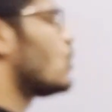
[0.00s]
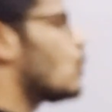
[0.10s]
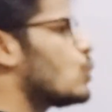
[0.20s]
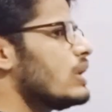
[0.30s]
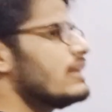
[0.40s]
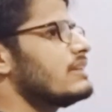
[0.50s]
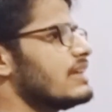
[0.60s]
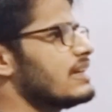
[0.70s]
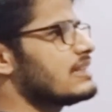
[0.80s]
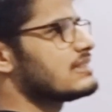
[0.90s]
the only
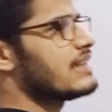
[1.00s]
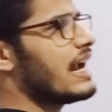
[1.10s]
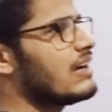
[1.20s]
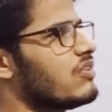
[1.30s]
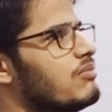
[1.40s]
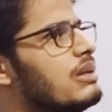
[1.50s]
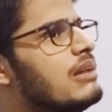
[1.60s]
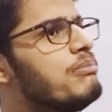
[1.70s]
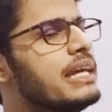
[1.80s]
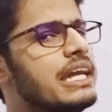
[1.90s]
thing is that we
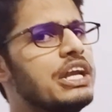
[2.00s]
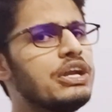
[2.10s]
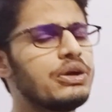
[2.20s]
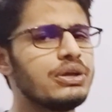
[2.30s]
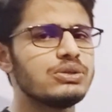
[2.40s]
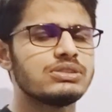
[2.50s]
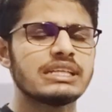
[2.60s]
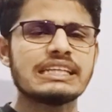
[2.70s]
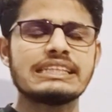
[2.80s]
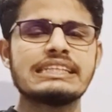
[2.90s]
will be
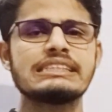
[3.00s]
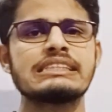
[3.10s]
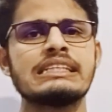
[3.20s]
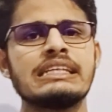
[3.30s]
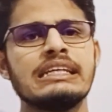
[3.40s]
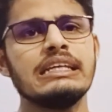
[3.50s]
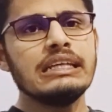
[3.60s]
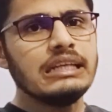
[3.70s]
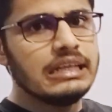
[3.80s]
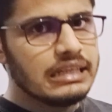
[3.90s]
introducing this
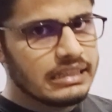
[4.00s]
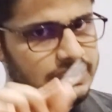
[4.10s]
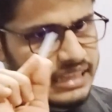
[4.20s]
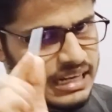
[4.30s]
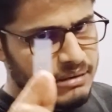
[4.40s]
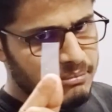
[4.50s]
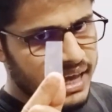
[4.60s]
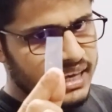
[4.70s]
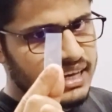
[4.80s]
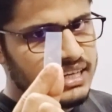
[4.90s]
thin
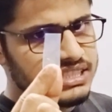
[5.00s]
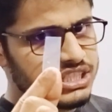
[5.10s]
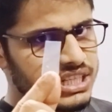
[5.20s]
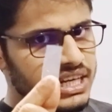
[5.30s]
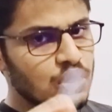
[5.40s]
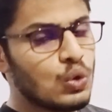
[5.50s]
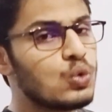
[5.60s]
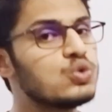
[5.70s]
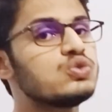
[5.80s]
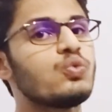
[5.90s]
mica sheet
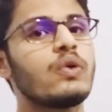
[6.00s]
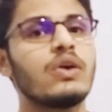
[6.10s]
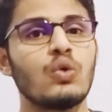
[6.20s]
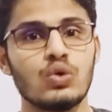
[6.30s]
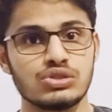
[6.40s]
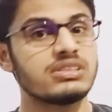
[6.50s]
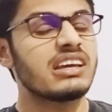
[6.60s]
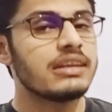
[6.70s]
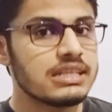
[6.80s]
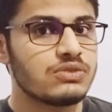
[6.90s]
whose
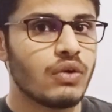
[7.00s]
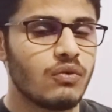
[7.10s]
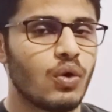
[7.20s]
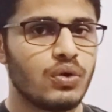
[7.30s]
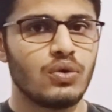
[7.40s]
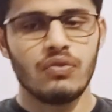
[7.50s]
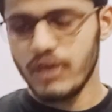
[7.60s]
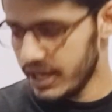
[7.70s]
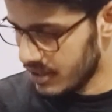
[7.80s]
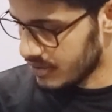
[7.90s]
thickness we want to
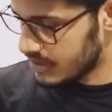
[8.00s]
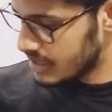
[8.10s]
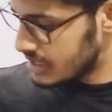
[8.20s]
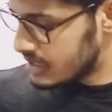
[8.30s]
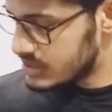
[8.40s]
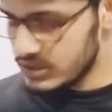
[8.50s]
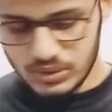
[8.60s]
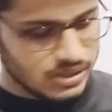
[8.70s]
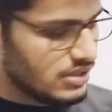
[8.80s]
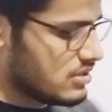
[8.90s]
find out.
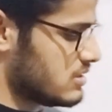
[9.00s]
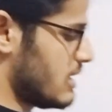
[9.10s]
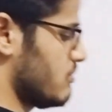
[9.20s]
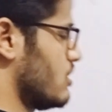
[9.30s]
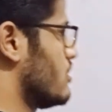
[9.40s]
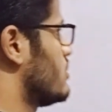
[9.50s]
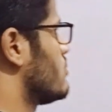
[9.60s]
So here's I'm gonna